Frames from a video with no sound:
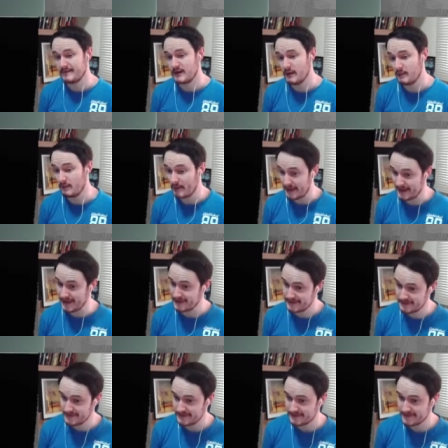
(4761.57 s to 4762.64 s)
come back
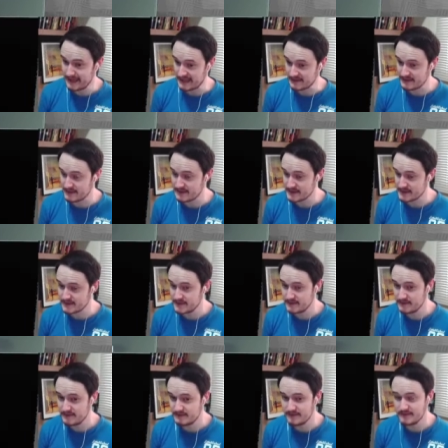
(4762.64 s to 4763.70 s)
into this scene.